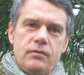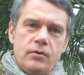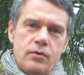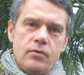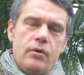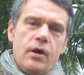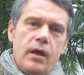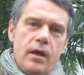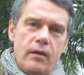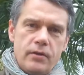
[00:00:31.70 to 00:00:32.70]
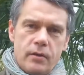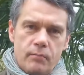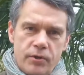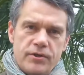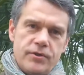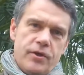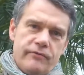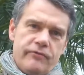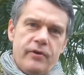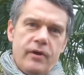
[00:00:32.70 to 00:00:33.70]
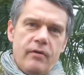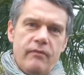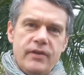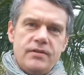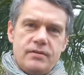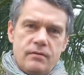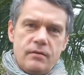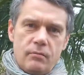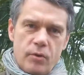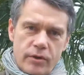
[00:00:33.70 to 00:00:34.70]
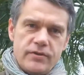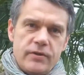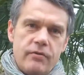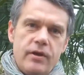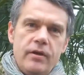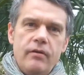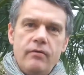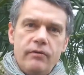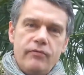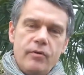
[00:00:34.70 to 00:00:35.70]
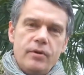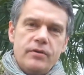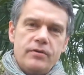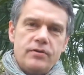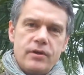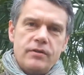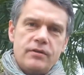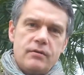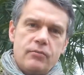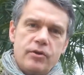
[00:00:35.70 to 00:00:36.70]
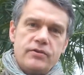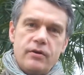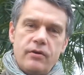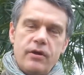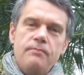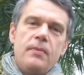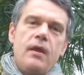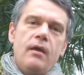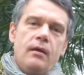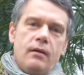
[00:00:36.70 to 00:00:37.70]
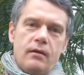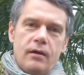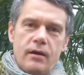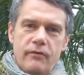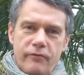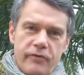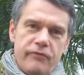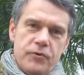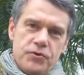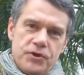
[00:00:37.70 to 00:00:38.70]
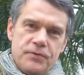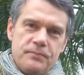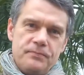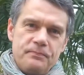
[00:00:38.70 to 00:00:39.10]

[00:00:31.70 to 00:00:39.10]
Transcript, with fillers: to preserve this monastery, this former Cistercian monastery, uh, for the future.